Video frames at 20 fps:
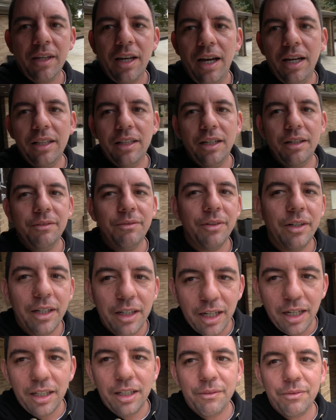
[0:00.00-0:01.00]
I
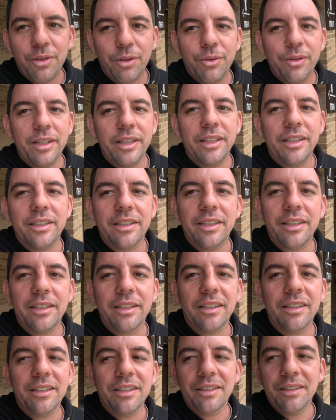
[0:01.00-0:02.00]
love going to these
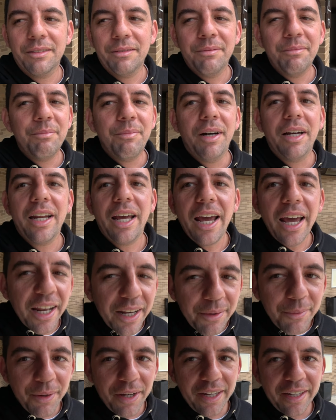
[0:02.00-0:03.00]
things. But
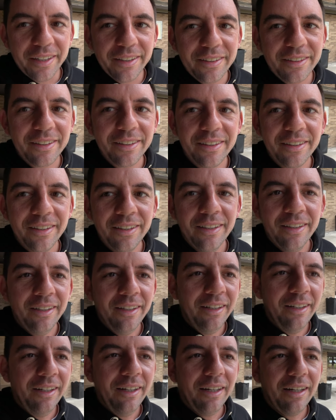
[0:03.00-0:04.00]
anyways,
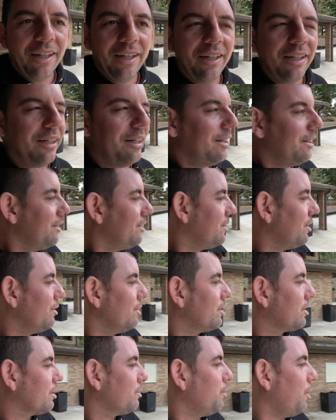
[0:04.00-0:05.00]
so
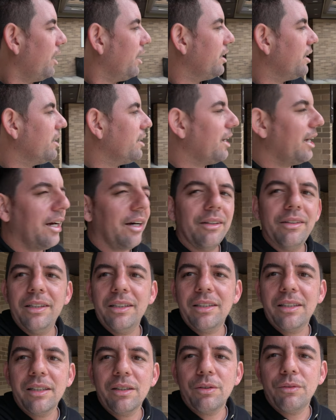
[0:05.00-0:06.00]
it's winding down.
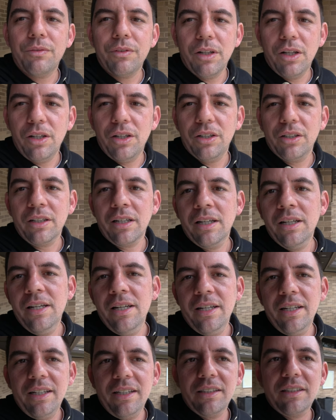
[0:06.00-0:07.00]
This little vlog
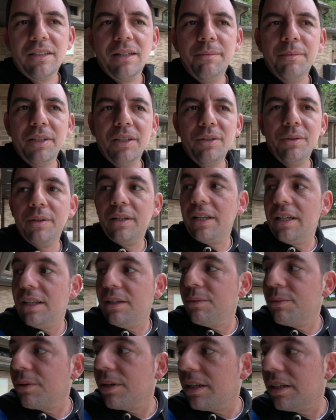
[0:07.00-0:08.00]
is coming to an
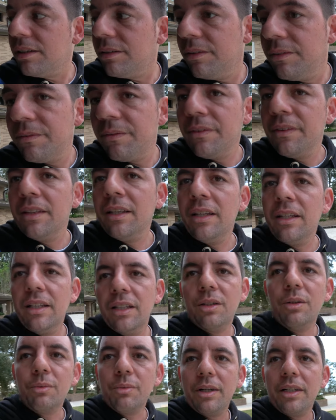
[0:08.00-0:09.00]
end. We're at a
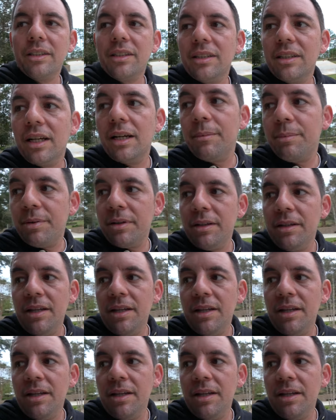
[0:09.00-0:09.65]
little rest stop.